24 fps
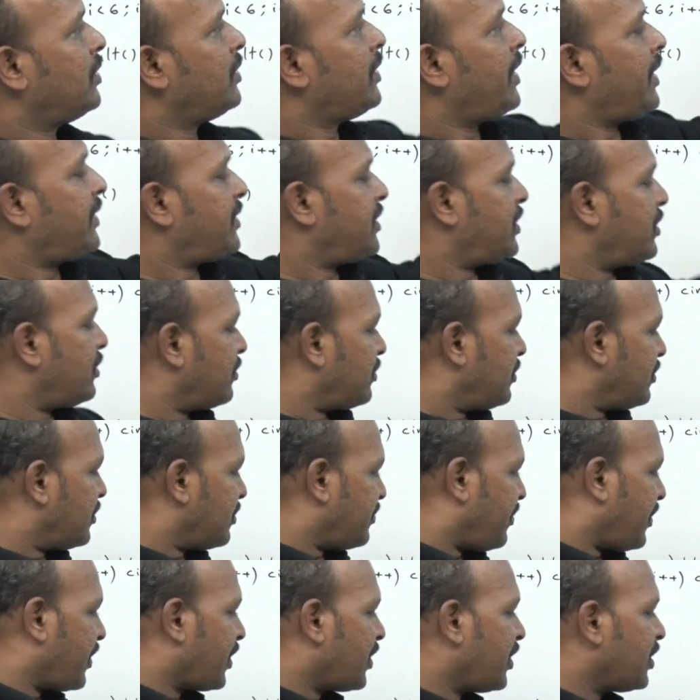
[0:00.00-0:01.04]
Next,
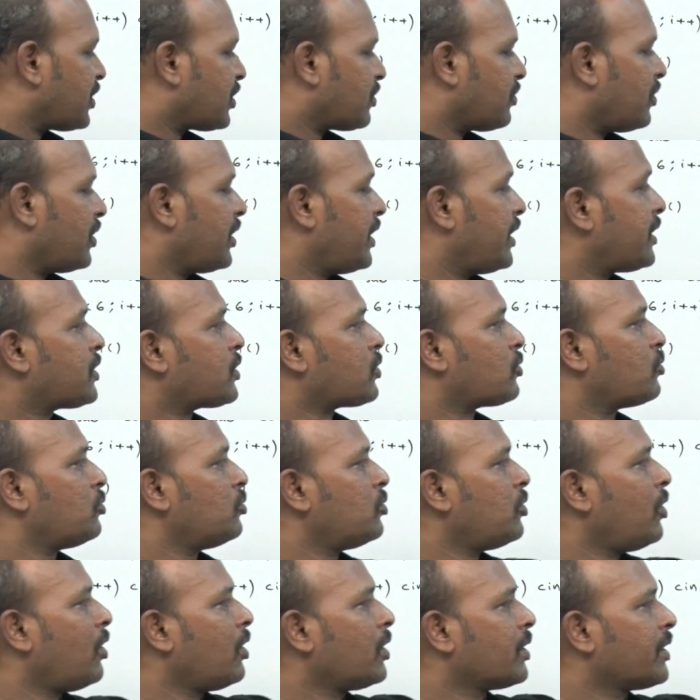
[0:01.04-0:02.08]
for this one,
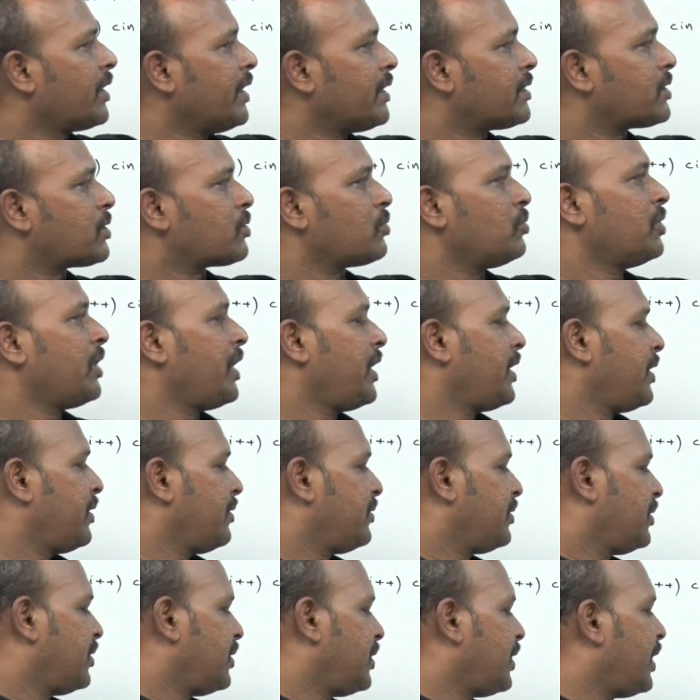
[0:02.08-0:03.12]
s2.getStudent,
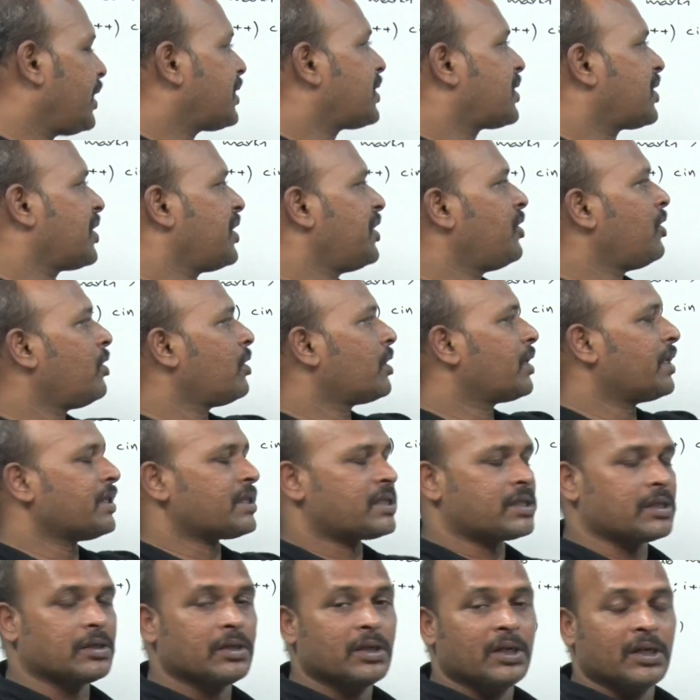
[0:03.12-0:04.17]

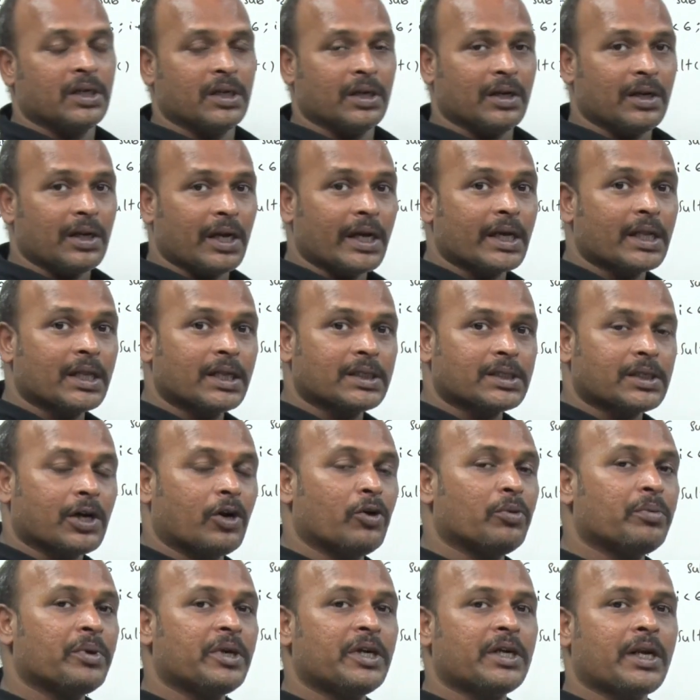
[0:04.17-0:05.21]
s3.getStudent. Like this,
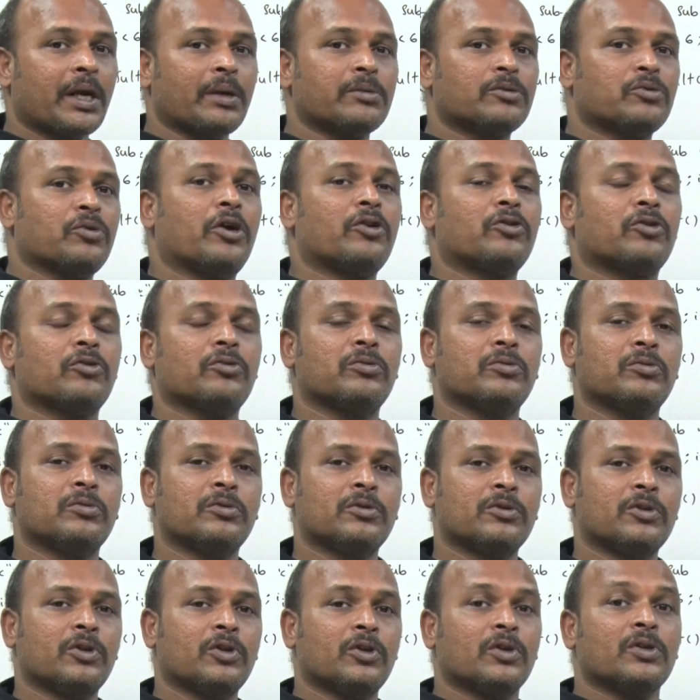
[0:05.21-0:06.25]
how many times we have to?
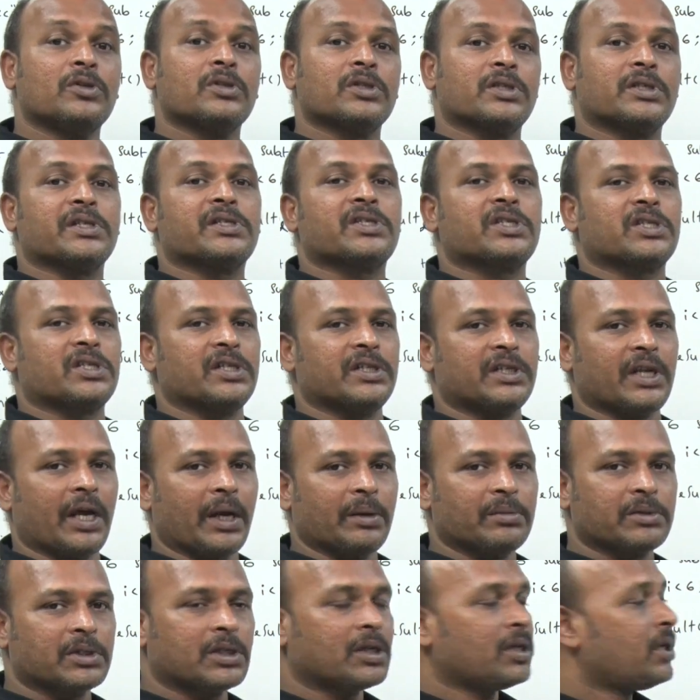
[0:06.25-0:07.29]
60
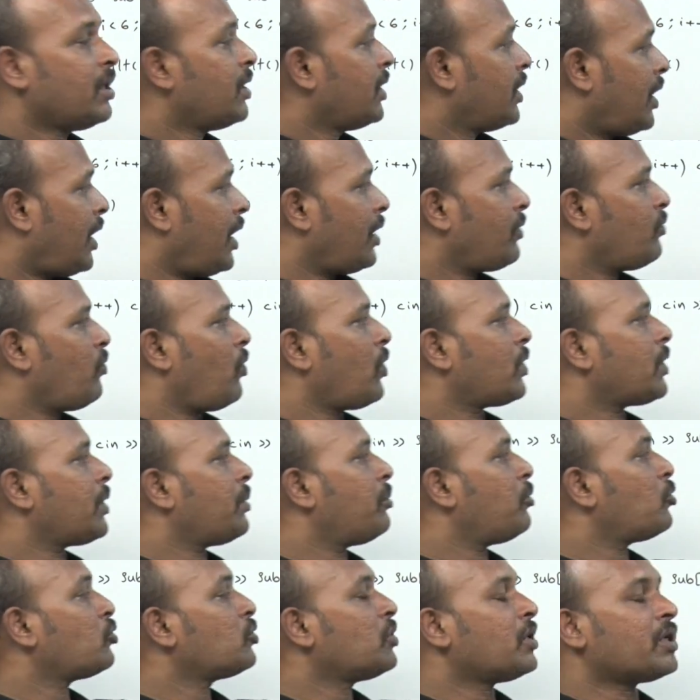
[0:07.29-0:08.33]
times. And what
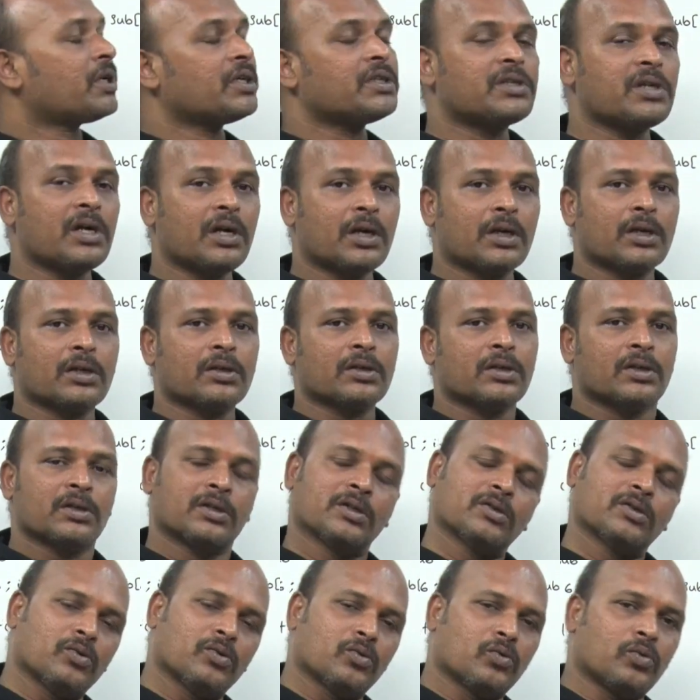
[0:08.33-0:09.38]
about the result?
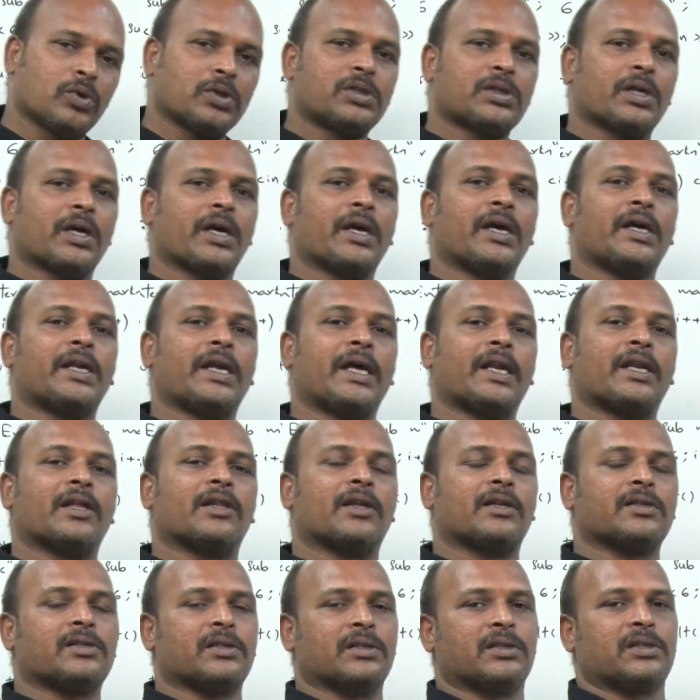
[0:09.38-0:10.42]
Once again,
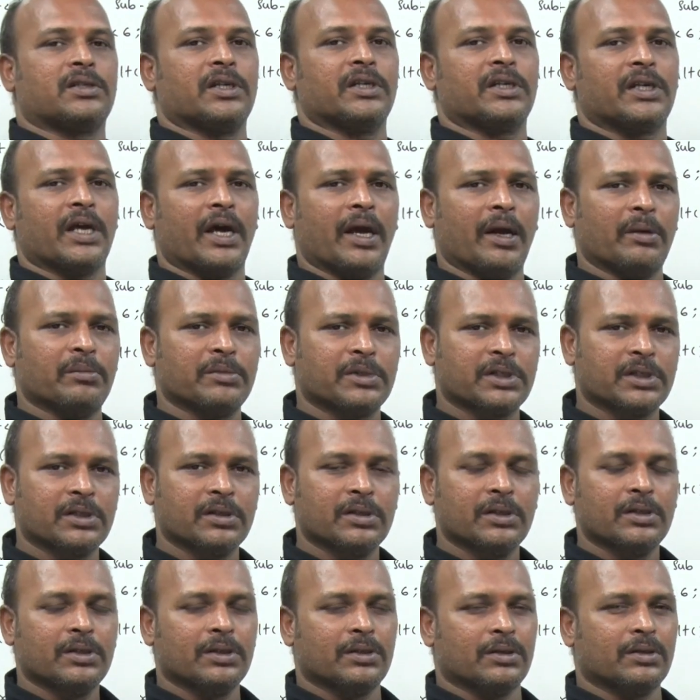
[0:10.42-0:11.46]
another 60 times.
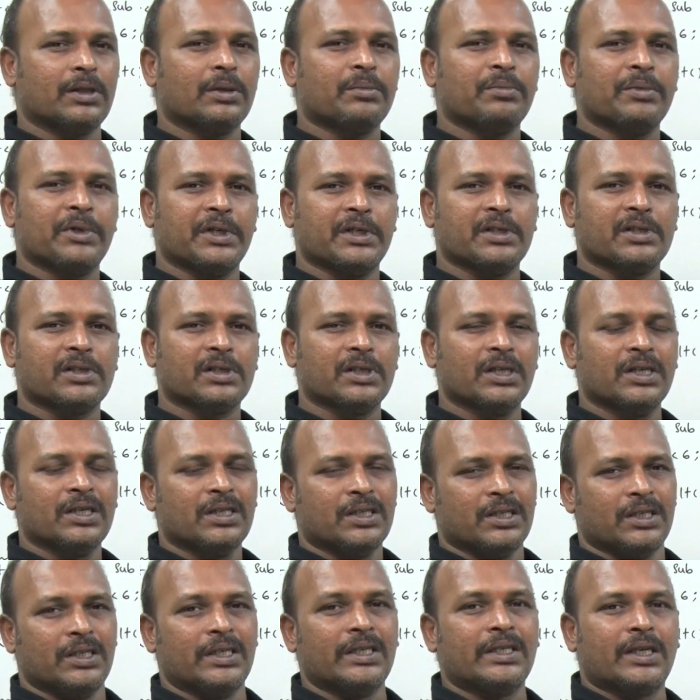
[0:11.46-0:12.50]
That means
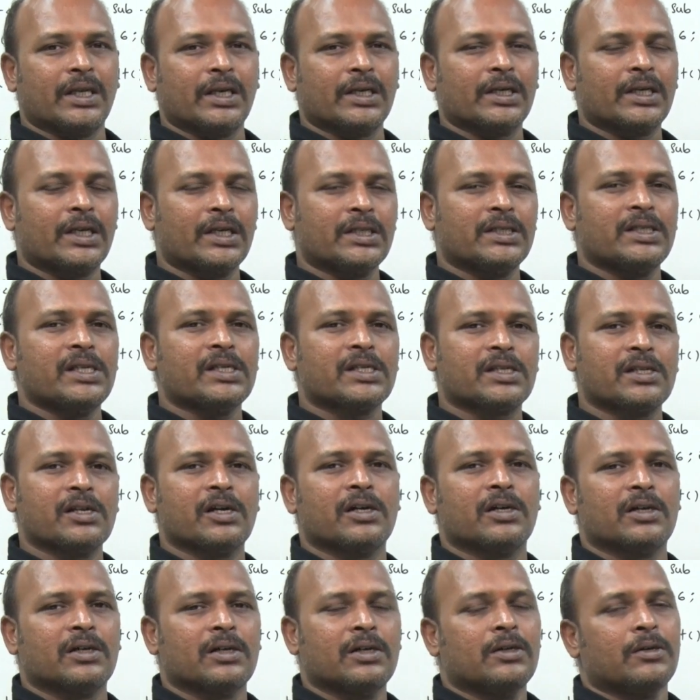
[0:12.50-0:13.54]
it increases
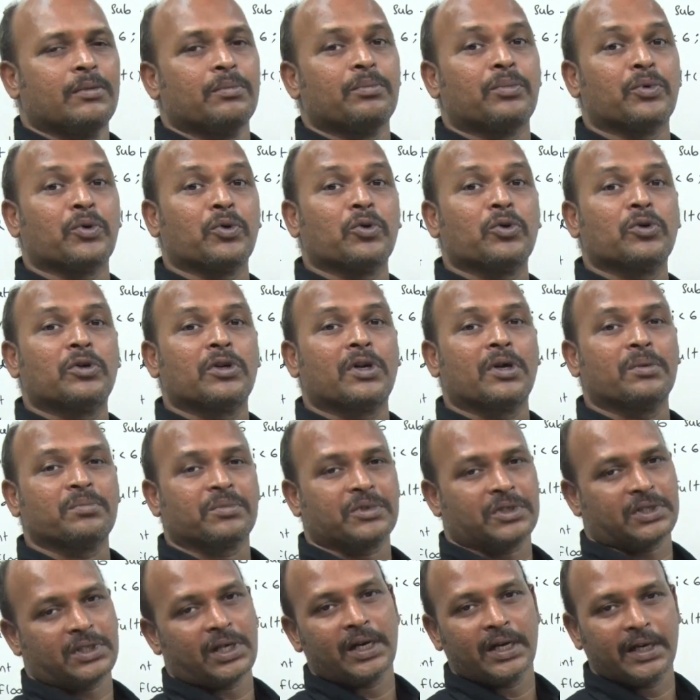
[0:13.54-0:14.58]
the program
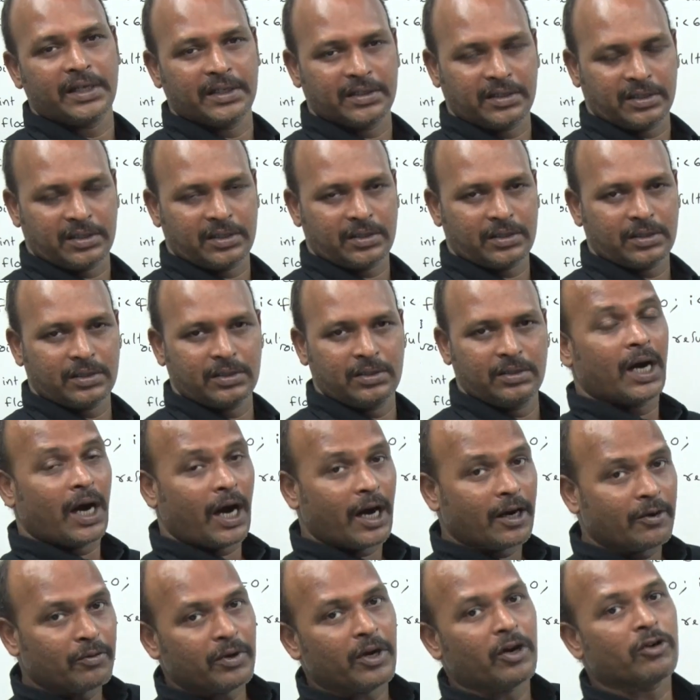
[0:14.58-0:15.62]
size.
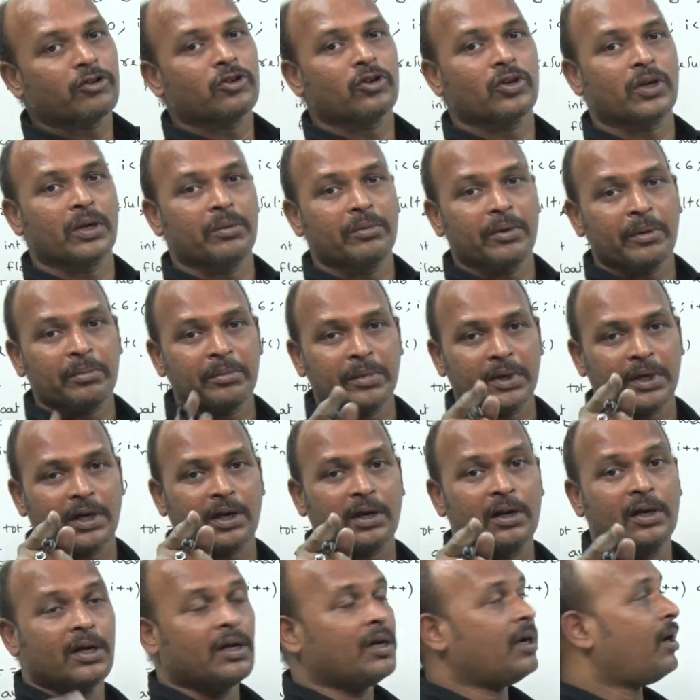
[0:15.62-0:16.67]
And we have to
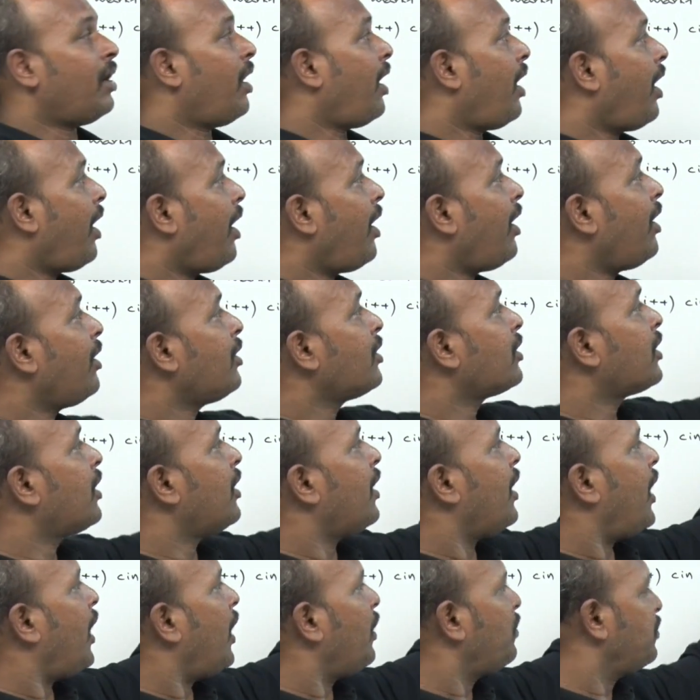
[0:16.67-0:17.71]
remember all
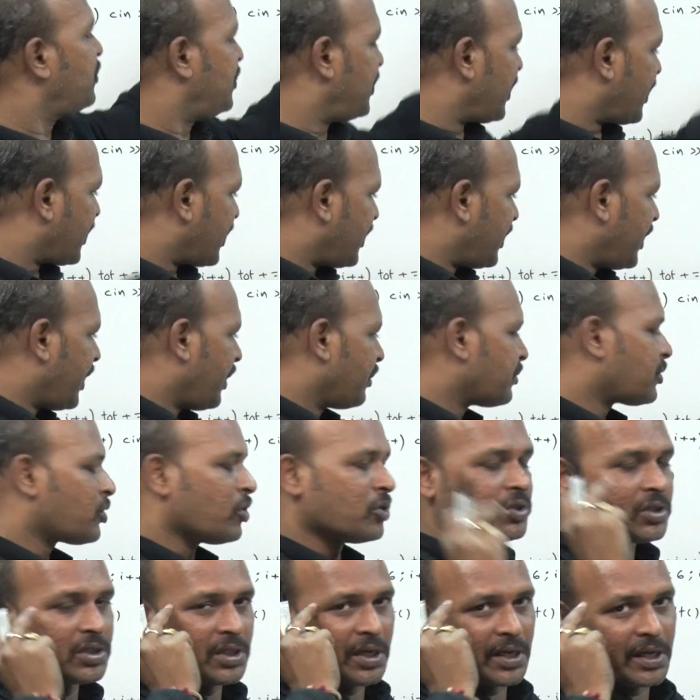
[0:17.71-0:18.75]
the object names
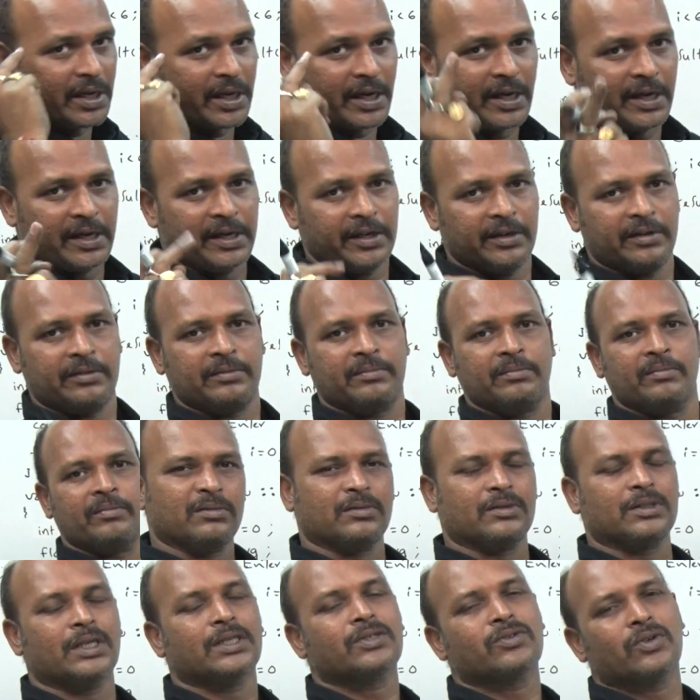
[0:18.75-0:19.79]
once again.
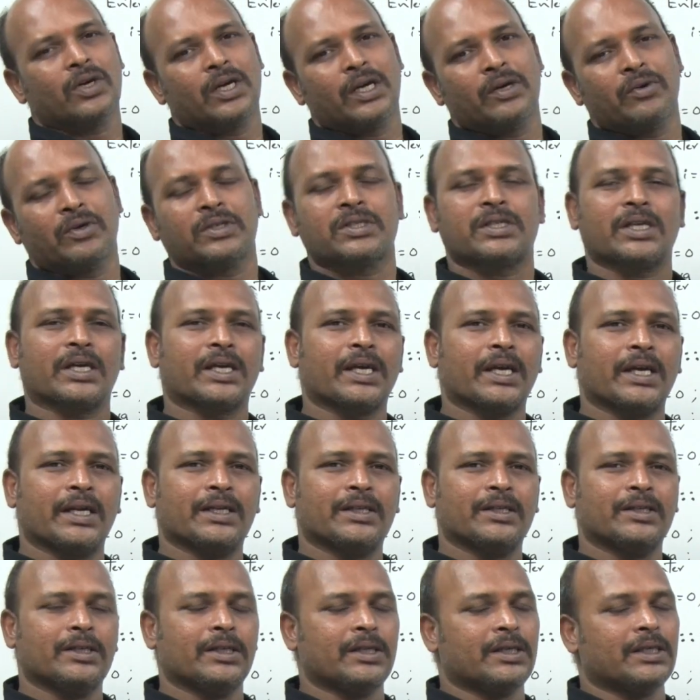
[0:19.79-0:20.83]
That's why once
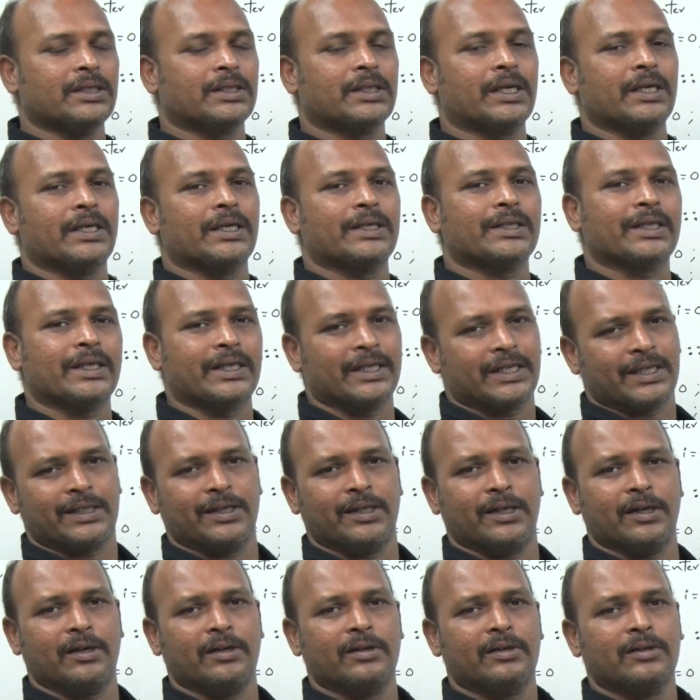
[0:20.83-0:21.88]
again it is getting
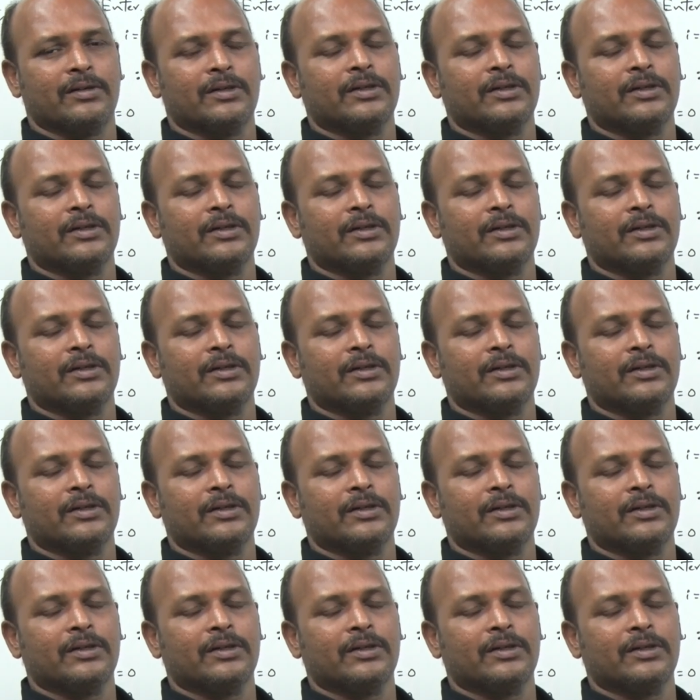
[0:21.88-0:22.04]
critical.